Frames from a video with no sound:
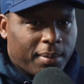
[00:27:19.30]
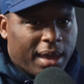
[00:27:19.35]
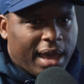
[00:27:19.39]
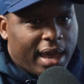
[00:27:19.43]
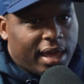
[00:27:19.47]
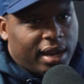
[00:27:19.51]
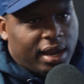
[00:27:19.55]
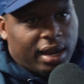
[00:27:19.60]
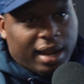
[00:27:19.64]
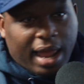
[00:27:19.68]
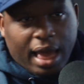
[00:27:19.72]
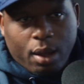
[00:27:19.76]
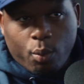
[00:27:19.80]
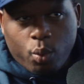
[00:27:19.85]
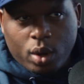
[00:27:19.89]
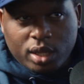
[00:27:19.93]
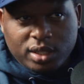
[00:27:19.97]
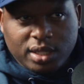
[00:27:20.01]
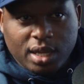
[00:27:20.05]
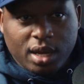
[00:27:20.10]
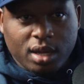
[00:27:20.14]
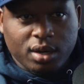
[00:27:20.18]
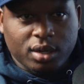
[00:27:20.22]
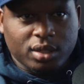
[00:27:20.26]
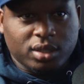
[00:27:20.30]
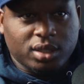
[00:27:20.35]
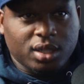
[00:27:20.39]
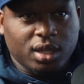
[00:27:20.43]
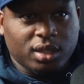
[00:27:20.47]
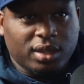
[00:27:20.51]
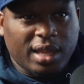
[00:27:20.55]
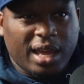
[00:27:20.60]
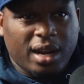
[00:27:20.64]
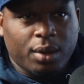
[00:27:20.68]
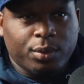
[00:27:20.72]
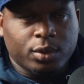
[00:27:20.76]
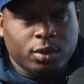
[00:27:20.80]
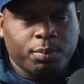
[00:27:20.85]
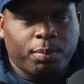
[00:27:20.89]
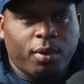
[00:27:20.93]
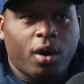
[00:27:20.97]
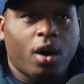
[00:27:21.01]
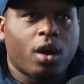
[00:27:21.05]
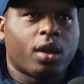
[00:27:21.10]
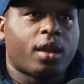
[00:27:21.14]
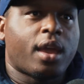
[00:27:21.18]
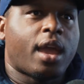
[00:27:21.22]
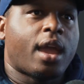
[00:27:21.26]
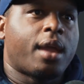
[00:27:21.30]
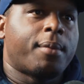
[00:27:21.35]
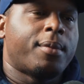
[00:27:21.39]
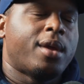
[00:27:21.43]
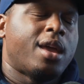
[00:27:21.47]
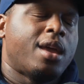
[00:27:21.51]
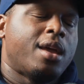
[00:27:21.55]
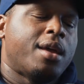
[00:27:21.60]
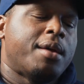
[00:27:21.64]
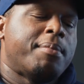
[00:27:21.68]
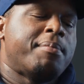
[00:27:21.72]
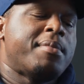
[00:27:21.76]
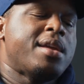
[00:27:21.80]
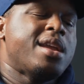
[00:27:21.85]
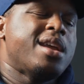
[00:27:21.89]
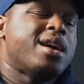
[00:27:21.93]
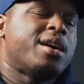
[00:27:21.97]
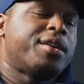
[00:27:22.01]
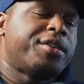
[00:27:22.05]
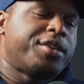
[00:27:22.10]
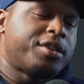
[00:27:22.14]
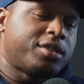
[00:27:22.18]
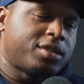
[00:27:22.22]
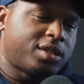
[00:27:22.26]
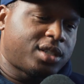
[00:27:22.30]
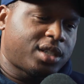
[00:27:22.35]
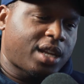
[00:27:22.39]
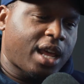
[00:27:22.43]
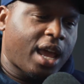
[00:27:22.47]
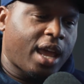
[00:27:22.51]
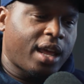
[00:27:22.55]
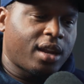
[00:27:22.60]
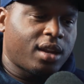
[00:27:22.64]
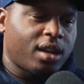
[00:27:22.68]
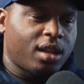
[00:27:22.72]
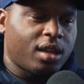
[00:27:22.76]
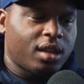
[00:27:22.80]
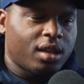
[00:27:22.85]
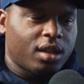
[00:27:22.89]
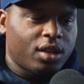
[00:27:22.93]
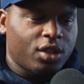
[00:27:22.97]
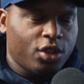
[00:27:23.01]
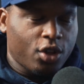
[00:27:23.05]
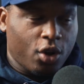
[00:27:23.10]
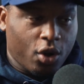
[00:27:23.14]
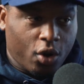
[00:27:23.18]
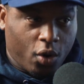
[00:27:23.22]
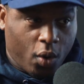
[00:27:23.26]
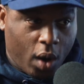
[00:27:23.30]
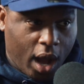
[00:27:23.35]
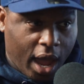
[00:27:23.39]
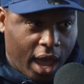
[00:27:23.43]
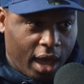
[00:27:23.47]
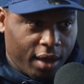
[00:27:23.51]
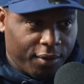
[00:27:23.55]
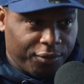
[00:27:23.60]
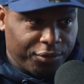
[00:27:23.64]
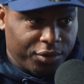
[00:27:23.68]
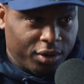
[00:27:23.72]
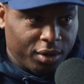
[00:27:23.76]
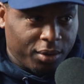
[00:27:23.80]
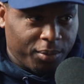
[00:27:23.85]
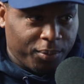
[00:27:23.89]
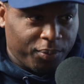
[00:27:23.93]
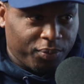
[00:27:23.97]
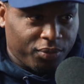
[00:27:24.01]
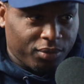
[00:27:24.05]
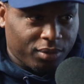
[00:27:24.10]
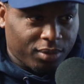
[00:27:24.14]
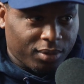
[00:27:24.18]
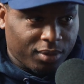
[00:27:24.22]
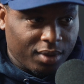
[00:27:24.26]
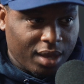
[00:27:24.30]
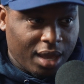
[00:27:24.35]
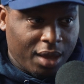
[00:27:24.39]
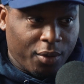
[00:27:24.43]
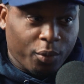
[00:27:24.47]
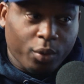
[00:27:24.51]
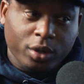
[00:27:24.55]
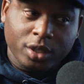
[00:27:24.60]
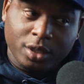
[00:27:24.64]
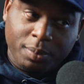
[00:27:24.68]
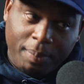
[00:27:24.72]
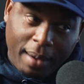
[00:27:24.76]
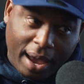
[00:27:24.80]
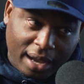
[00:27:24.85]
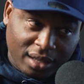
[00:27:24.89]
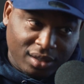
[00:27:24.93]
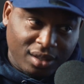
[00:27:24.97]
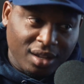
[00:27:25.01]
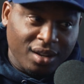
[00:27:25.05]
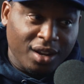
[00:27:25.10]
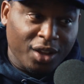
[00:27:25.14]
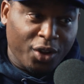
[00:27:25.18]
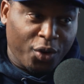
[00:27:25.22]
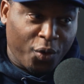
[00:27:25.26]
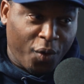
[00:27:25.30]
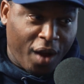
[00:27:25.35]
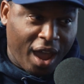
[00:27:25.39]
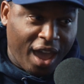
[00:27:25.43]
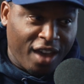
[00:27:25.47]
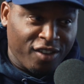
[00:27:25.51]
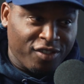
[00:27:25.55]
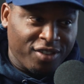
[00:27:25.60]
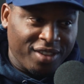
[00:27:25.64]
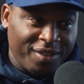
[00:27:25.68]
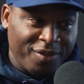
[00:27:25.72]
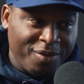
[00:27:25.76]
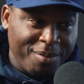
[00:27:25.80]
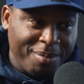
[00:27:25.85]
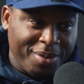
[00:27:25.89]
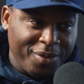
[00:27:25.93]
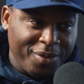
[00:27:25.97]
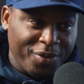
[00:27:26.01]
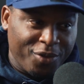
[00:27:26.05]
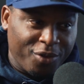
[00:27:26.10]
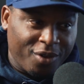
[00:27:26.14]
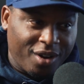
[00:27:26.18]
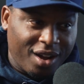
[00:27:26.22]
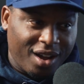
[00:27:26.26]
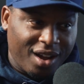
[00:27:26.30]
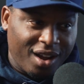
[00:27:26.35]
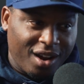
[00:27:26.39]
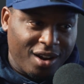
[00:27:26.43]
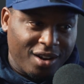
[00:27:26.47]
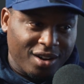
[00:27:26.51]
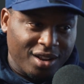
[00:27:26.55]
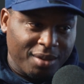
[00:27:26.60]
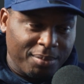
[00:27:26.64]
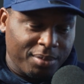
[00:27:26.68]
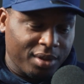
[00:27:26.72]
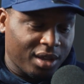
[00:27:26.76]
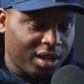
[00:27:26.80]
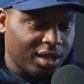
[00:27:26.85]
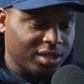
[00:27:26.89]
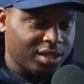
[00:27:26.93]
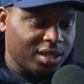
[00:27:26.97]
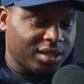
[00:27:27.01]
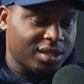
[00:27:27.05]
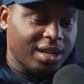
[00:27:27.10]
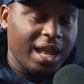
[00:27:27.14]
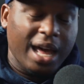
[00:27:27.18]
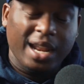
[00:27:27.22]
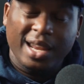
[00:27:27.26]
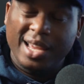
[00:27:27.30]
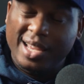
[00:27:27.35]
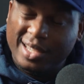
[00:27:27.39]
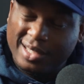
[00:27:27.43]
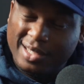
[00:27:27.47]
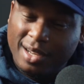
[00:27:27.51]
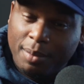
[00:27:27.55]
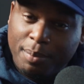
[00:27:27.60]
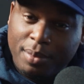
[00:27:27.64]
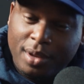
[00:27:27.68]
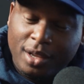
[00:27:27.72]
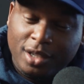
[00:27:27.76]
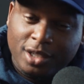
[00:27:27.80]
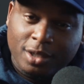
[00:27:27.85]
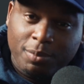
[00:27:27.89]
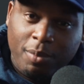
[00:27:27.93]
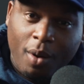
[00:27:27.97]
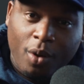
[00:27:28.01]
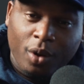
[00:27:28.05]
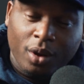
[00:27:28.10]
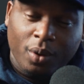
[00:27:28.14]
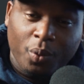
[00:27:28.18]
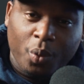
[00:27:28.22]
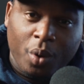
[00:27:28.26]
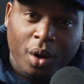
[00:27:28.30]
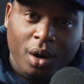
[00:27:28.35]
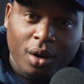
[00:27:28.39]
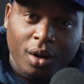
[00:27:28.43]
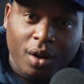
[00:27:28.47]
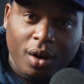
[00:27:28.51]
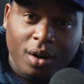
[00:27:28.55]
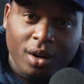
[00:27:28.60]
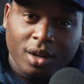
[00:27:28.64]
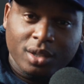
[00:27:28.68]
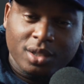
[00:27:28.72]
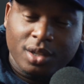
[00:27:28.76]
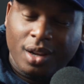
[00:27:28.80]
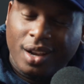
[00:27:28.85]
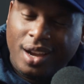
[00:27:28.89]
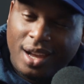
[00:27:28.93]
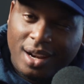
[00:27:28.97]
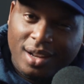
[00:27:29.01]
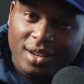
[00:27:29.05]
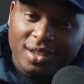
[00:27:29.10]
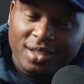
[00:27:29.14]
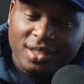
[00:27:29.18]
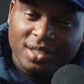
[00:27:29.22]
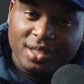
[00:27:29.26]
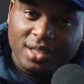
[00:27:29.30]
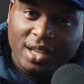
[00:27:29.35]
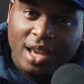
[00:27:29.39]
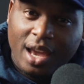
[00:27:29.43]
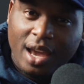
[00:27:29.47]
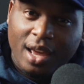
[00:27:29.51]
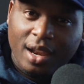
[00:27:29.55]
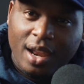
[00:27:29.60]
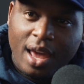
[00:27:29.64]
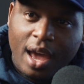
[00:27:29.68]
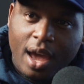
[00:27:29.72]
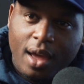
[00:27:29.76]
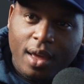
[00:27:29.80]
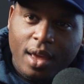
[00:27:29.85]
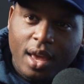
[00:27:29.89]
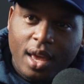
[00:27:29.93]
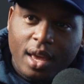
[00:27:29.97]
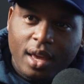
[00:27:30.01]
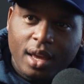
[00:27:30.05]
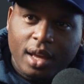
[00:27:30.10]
Man, and like once I understood that, it was ball game. Me understanding your craft and respecting the craft even before I heard it, because it's not easy to be a spoken word artist. Y'all got to understand that.